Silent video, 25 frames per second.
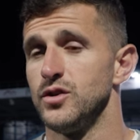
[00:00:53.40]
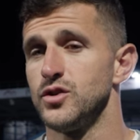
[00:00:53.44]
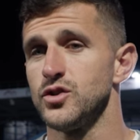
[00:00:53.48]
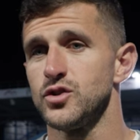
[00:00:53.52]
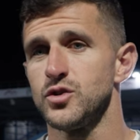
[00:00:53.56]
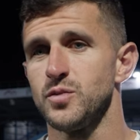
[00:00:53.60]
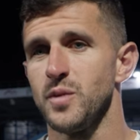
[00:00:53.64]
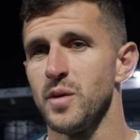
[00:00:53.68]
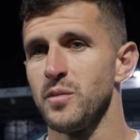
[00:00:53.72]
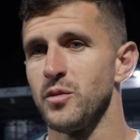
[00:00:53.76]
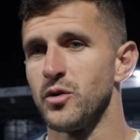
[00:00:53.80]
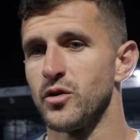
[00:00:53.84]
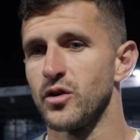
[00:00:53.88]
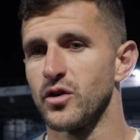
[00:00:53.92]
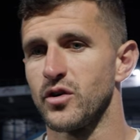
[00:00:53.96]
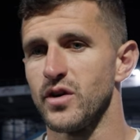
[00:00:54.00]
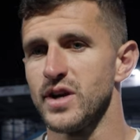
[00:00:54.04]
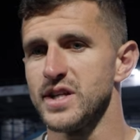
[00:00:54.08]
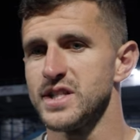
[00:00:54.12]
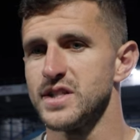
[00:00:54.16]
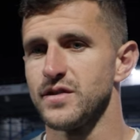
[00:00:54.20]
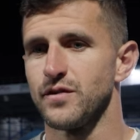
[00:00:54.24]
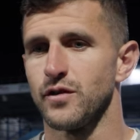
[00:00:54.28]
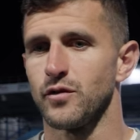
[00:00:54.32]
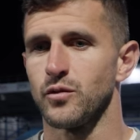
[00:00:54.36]
Just to be more
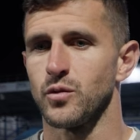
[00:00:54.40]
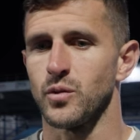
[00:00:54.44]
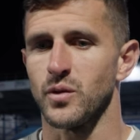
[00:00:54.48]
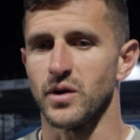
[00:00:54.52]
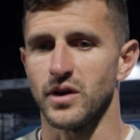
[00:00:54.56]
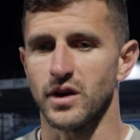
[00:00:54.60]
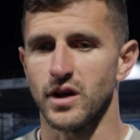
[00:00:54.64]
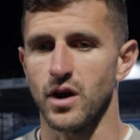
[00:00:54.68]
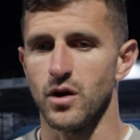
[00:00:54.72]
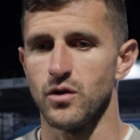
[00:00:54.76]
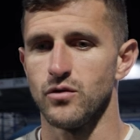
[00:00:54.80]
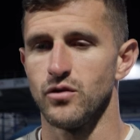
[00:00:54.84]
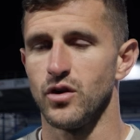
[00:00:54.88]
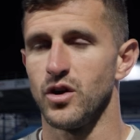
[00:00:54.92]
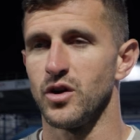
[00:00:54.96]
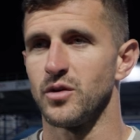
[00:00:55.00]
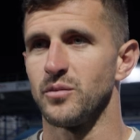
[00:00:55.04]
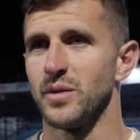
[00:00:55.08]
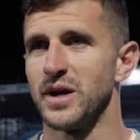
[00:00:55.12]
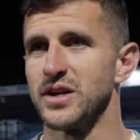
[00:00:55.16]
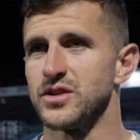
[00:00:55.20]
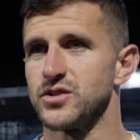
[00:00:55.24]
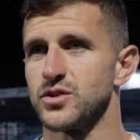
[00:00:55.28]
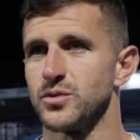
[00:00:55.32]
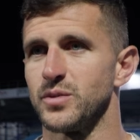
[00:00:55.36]
aggressive. If we're going to go
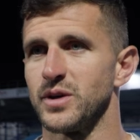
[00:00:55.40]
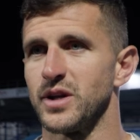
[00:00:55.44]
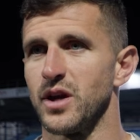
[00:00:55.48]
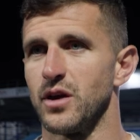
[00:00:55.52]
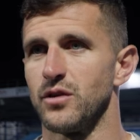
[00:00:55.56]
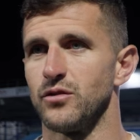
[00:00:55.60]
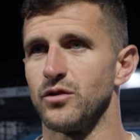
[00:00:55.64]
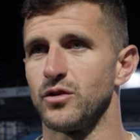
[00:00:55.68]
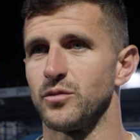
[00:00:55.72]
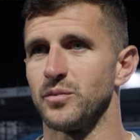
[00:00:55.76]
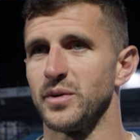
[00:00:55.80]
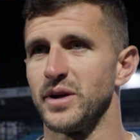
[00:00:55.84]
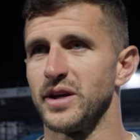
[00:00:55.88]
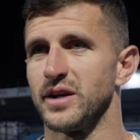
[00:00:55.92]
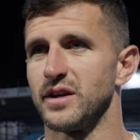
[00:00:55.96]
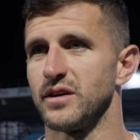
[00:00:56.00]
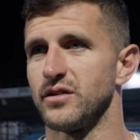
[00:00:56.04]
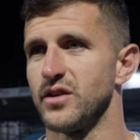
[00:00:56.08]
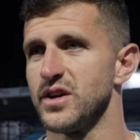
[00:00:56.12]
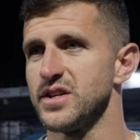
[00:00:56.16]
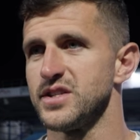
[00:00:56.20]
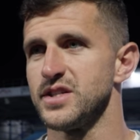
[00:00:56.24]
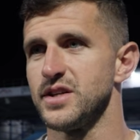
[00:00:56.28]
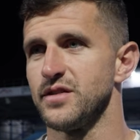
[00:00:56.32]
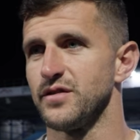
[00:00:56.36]
wrong, make sure we go wrong being
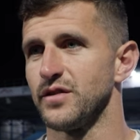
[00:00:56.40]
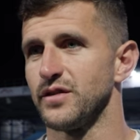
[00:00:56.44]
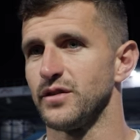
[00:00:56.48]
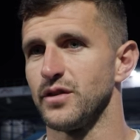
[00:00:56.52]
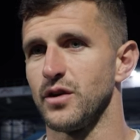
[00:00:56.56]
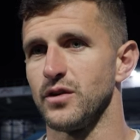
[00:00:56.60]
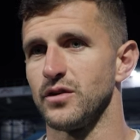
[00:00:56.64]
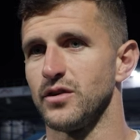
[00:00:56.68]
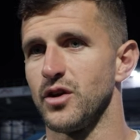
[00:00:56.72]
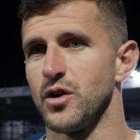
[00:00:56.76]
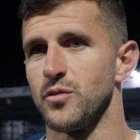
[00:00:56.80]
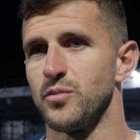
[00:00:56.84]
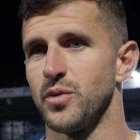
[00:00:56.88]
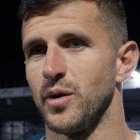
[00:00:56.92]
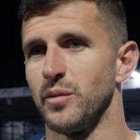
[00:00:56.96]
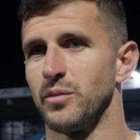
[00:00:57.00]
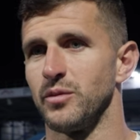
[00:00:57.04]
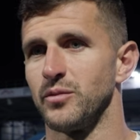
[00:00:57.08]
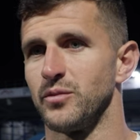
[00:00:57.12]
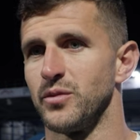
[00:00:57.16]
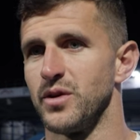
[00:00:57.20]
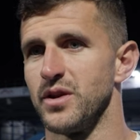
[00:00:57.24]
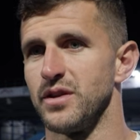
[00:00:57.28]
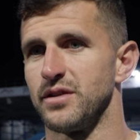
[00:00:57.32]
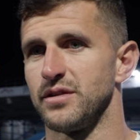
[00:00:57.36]
aggressive. No
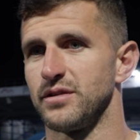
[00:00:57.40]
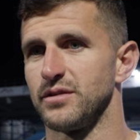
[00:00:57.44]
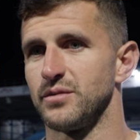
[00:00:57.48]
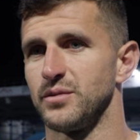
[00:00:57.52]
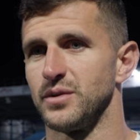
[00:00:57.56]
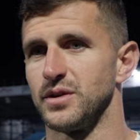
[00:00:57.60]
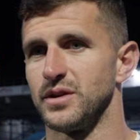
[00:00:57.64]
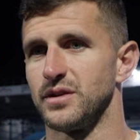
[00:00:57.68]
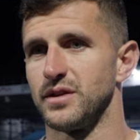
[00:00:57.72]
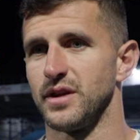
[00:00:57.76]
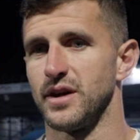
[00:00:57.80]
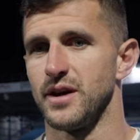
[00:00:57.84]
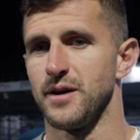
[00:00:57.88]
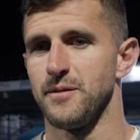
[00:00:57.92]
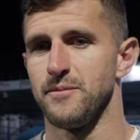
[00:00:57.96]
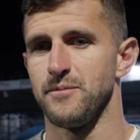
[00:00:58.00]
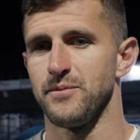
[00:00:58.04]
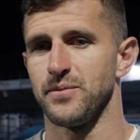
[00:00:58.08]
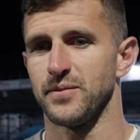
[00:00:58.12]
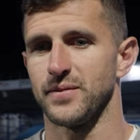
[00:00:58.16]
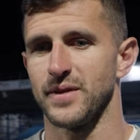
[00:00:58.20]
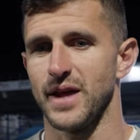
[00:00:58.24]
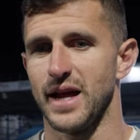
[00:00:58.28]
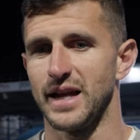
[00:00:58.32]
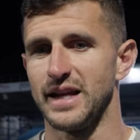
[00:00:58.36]
problem with
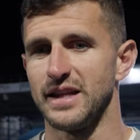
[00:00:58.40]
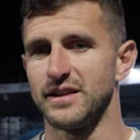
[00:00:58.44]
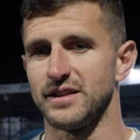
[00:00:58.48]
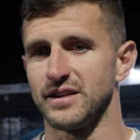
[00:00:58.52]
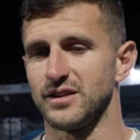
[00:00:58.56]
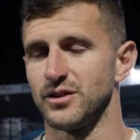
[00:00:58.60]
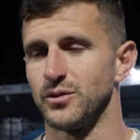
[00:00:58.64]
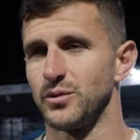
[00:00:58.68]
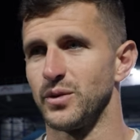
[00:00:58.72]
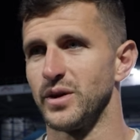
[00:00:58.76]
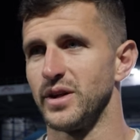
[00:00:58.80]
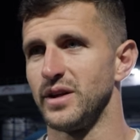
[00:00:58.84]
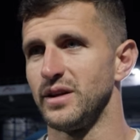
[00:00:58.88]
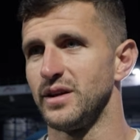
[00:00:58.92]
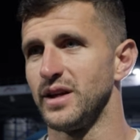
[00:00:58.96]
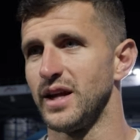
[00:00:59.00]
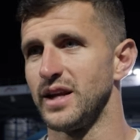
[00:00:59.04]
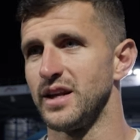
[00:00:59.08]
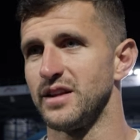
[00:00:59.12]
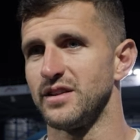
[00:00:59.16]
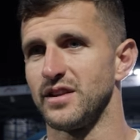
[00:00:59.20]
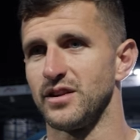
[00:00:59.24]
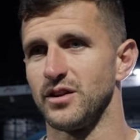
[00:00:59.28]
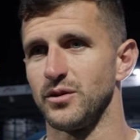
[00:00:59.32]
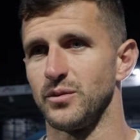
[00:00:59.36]
anything
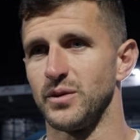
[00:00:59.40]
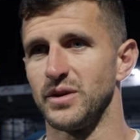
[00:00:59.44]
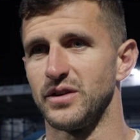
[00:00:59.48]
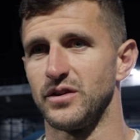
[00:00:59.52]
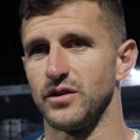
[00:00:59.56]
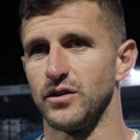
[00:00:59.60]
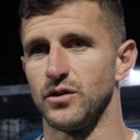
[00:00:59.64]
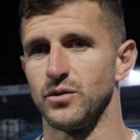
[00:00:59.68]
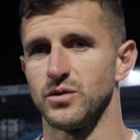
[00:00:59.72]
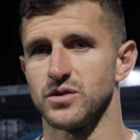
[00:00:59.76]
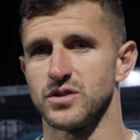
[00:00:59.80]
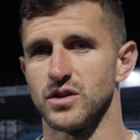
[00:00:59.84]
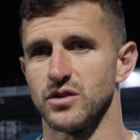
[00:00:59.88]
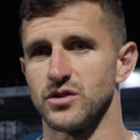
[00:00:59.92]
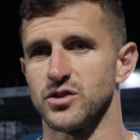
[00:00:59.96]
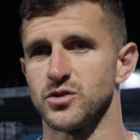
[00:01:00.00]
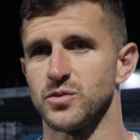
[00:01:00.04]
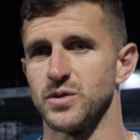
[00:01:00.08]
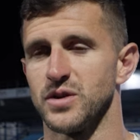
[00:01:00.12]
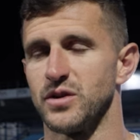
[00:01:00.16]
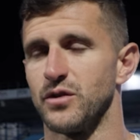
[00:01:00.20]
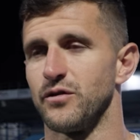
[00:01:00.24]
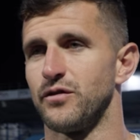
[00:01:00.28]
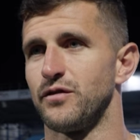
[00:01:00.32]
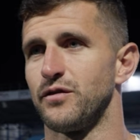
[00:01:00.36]
that we do, as long
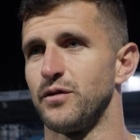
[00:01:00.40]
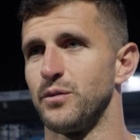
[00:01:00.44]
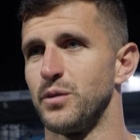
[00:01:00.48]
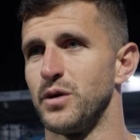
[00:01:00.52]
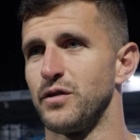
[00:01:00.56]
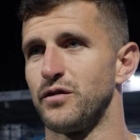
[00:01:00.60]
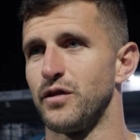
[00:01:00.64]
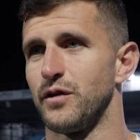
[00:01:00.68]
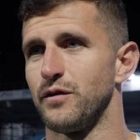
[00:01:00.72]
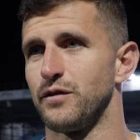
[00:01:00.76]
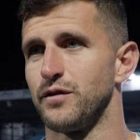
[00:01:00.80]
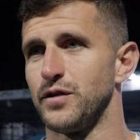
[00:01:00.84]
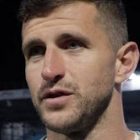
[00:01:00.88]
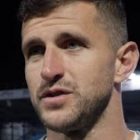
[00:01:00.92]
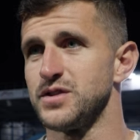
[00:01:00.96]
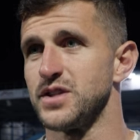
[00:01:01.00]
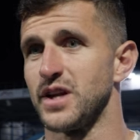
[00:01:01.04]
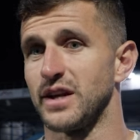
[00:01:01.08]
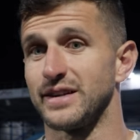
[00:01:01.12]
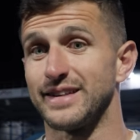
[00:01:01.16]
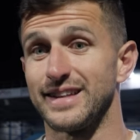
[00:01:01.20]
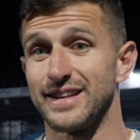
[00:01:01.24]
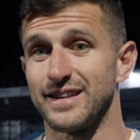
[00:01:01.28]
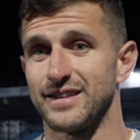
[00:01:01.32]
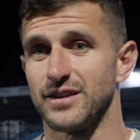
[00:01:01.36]
as we're
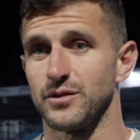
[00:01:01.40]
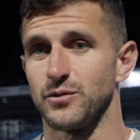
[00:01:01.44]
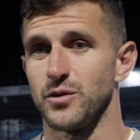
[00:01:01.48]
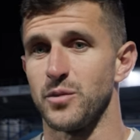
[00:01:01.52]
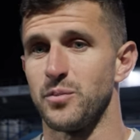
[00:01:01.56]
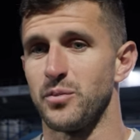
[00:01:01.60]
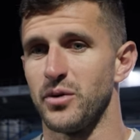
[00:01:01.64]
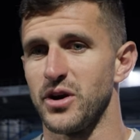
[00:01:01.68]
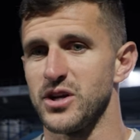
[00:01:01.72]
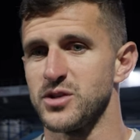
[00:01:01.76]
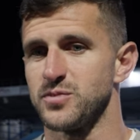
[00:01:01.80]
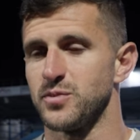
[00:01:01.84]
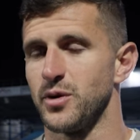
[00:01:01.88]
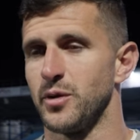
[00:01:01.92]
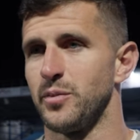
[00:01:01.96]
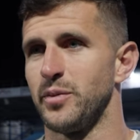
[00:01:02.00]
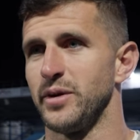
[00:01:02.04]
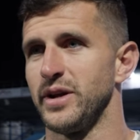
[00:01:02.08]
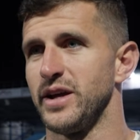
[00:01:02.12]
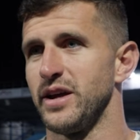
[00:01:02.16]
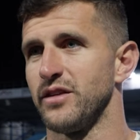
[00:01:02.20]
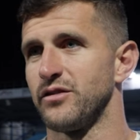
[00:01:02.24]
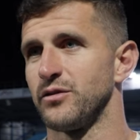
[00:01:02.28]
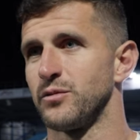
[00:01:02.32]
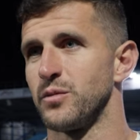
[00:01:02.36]
front-footed. I didn't think we pressed
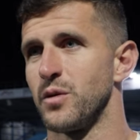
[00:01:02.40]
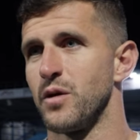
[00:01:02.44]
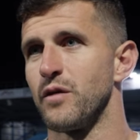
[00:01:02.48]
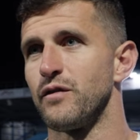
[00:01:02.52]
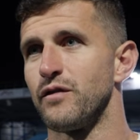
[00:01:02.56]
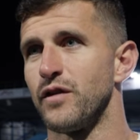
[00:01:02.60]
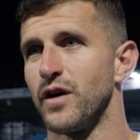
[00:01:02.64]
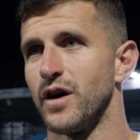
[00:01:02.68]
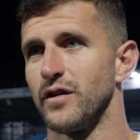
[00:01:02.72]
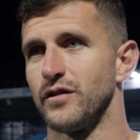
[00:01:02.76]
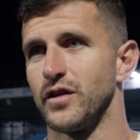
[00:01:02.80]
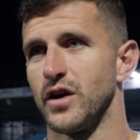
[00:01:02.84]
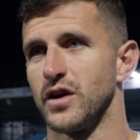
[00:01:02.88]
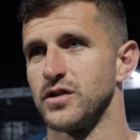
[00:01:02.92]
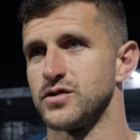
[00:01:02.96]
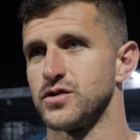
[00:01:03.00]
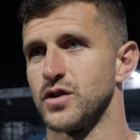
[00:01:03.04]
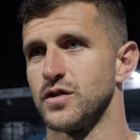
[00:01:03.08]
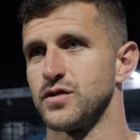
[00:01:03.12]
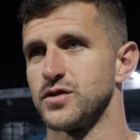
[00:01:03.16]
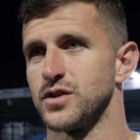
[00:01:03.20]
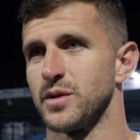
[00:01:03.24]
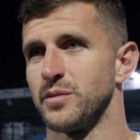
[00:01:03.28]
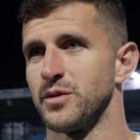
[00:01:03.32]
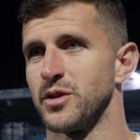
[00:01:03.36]
properly. I think we were 5
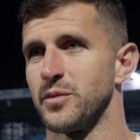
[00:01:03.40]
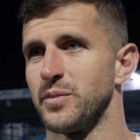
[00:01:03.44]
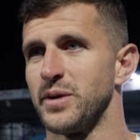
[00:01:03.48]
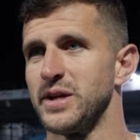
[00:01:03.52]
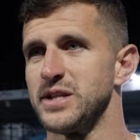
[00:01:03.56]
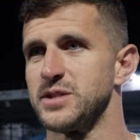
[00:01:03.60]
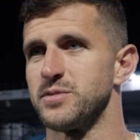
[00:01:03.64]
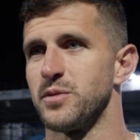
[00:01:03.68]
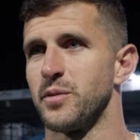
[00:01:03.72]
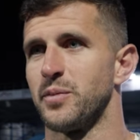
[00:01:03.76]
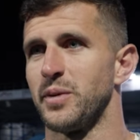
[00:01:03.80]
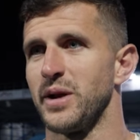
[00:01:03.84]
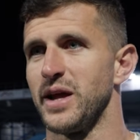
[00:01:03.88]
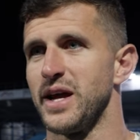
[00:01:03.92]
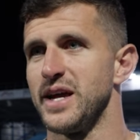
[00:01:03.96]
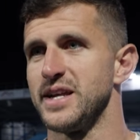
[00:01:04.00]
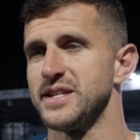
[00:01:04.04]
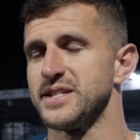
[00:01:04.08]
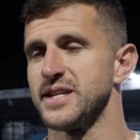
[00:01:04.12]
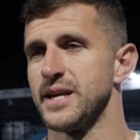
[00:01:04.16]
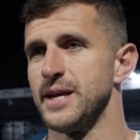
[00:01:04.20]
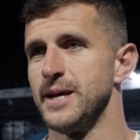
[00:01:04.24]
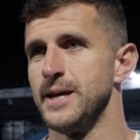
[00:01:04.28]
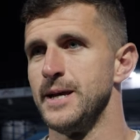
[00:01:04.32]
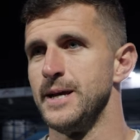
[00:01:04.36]
yards off some of the Peterborough
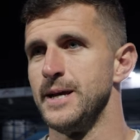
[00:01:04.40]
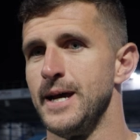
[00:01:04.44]
players.